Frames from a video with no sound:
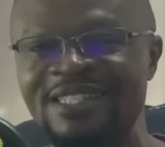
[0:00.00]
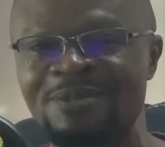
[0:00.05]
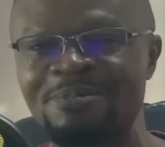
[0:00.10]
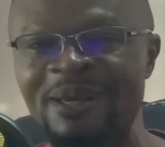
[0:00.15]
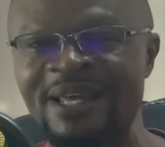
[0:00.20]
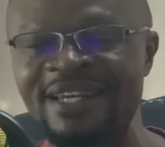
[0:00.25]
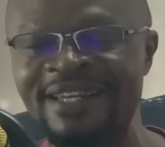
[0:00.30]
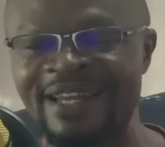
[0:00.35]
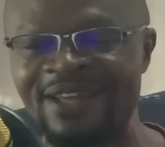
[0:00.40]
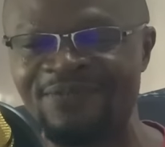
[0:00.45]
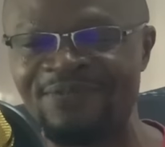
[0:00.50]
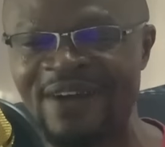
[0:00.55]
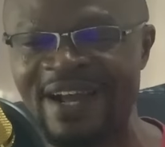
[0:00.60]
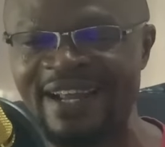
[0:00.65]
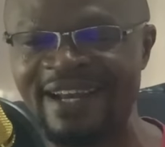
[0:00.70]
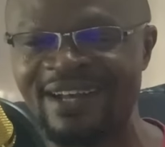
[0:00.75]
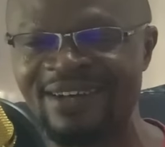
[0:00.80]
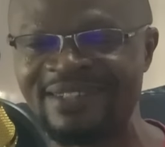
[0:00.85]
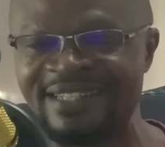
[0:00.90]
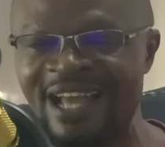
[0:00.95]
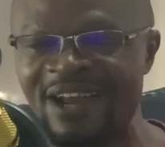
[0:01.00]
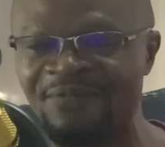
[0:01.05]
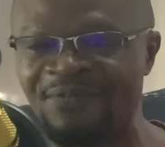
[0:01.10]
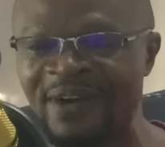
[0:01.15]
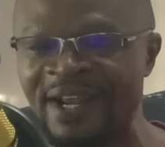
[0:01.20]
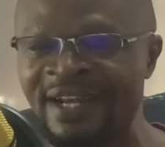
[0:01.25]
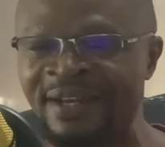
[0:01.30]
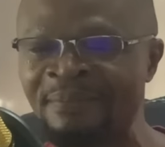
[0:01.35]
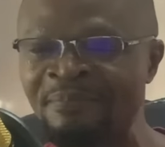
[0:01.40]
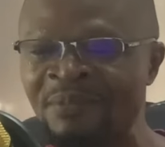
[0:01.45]
Spain in the final. Dear
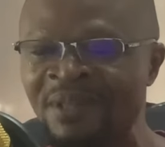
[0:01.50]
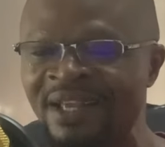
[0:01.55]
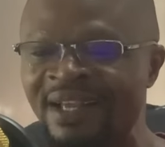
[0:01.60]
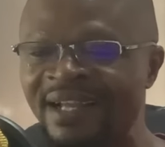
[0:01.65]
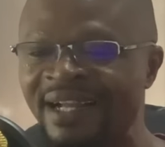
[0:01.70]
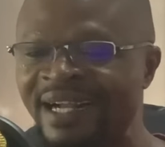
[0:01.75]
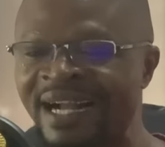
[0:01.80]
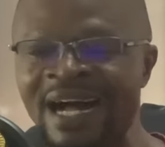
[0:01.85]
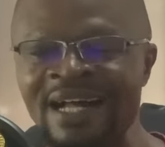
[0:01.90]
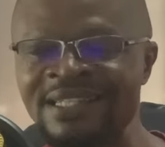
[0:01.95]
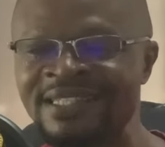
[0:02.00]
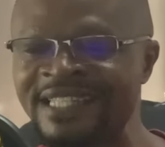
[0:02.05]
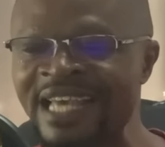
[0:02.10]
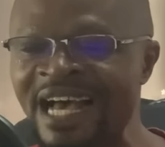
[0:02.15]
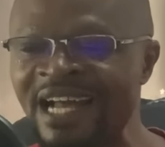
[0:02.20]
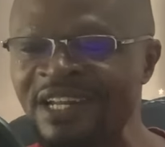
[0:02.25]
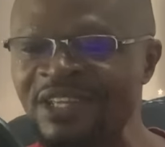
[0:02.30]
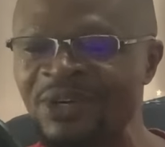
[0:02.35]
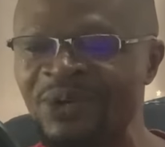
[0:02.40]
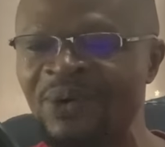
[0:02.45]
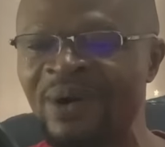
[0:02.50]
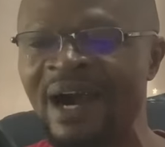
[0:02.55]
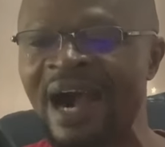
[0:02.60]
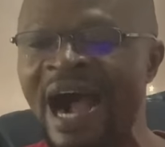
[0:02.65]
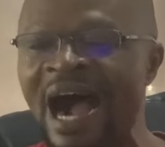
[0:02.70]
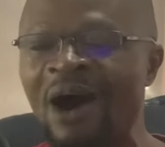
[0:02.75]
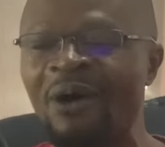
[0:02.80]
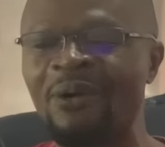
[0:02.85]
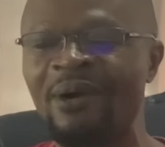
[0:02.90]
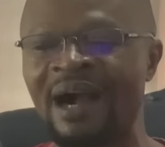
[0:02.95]
friend, can't tell you
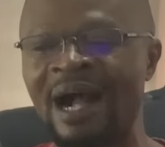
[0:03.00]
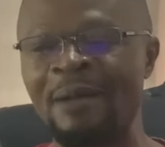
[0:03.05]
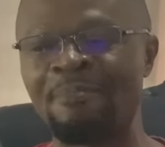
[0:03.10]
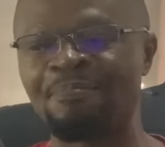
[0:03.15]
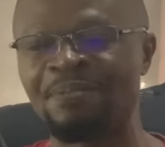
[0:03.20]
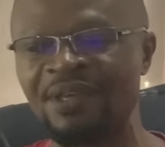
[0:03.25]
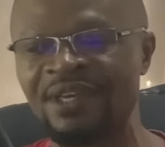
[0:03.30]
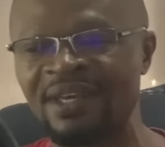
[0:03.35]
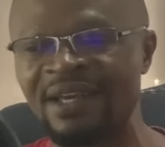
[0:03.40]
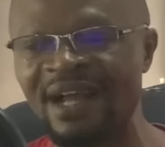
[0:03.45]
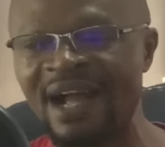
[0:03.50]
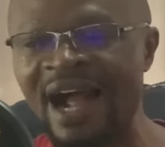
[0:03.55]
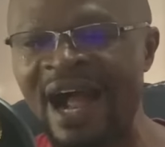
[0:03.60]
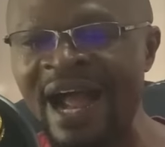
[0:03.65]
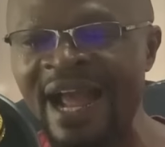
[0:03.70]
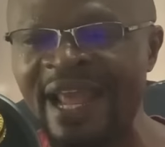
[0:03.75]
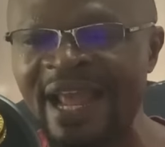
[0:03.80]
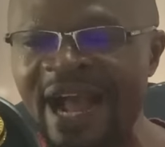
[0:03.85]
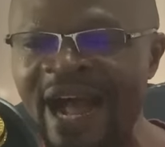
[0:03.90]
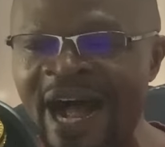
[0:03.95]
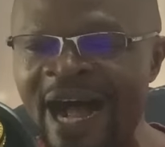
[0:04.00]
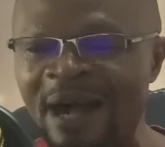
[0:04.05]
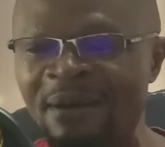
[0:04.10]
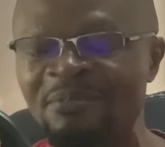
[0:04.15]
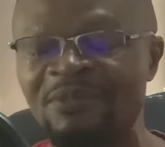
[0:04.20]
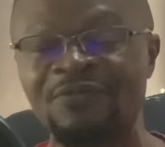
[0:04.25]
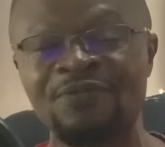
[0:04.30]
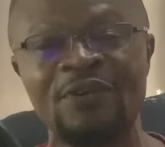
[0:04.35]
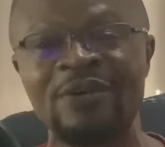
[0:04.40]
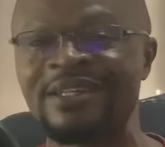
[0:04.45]
how happy I
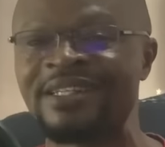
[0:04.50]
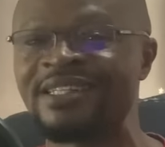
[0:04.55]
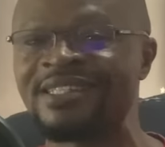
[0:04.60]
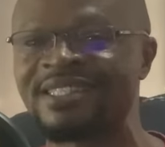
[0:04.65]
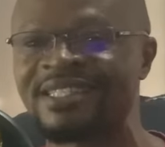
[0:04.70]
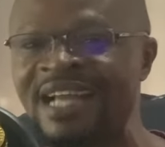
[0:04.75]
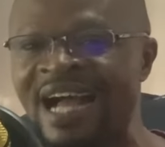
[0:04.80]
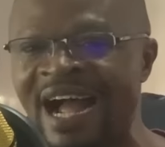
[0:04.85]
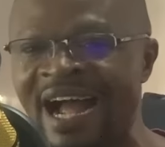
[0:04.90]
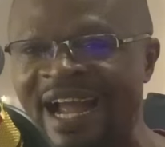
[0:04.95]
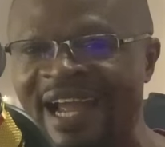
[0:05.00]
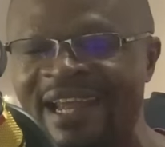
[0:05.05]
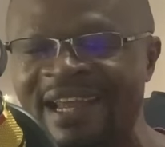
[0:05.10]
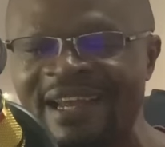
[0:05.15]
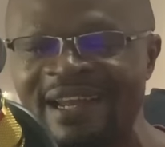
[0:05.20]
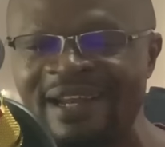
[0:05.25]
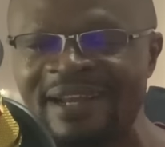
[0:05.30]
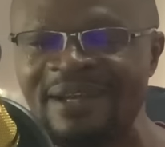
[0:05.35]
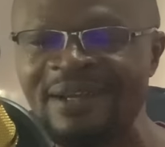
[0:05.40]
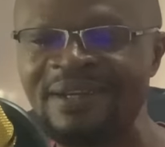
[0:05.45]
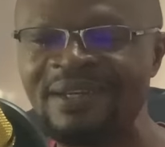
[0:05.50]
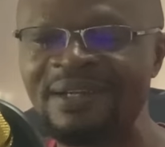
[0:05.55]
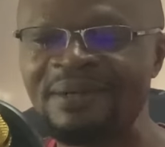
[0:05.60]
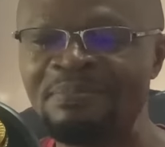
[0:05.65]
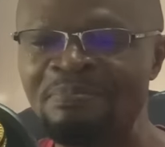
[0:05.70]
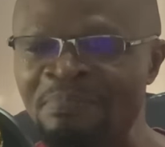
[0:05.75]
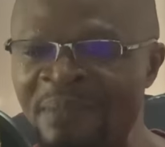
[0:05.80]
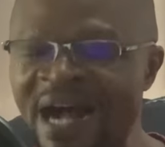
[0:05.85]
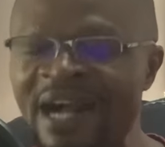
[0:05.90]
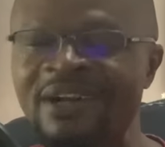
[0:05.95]
am for this guy.
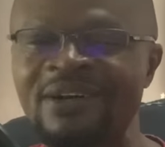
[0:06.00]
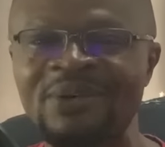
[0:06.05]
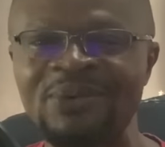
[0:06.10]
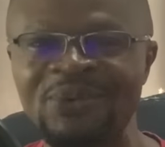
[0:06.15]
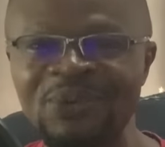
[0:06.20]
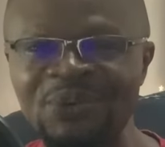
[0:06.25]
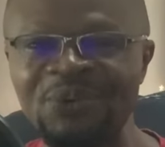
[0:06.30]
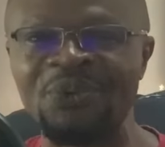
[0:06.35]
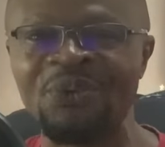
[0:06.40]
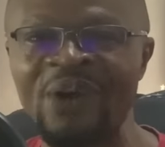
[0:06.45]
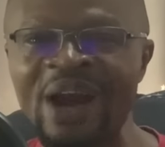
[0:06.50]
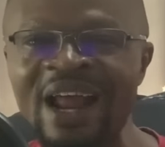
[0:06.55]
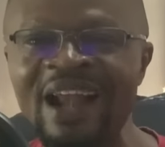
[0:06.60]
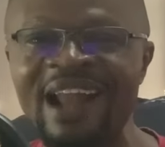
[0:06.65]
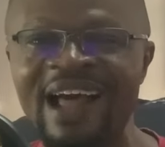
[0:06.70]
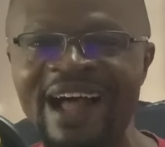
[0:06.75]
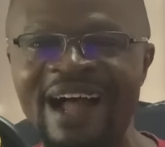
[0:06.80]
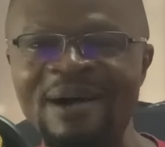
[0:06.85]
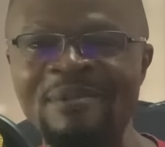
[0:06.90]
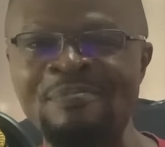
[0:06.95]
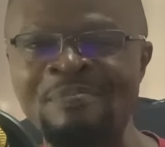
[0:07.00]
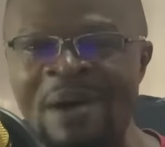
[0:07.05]
Mark Cucurella.